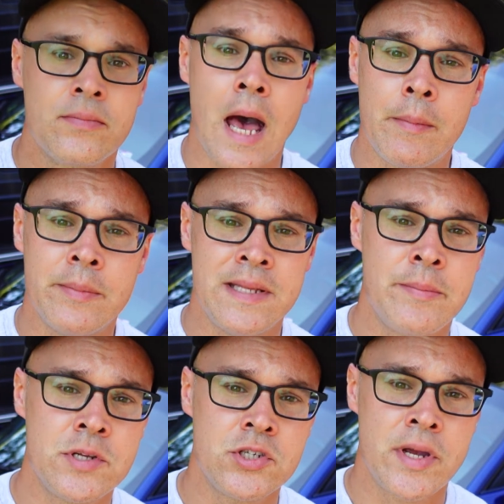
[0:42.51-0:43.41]
I'm going to be
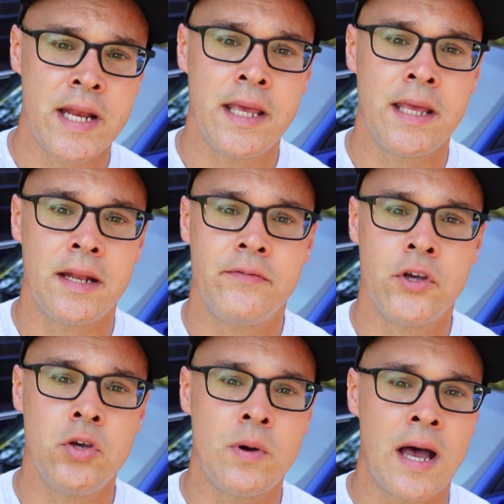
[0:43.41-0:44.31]
demonstrating it for
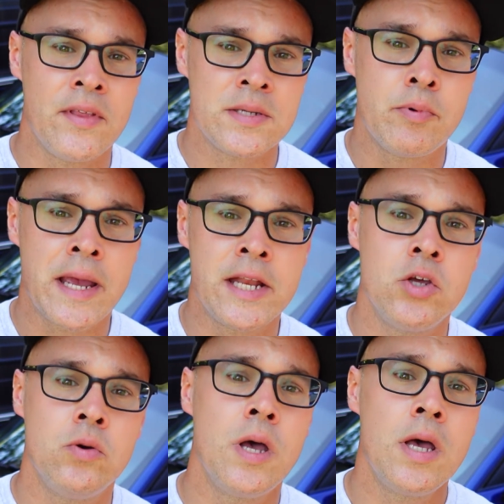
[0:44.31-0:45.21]
you on this brand
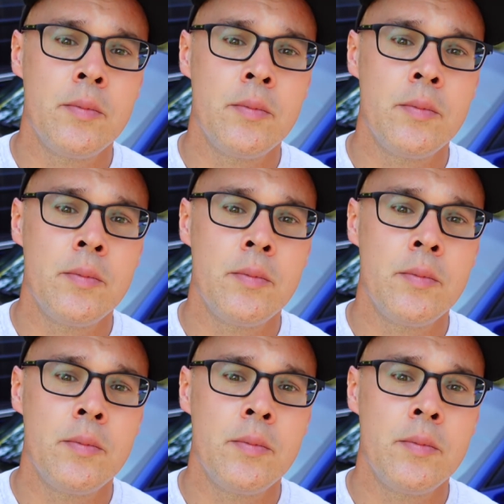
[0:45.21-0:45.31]
new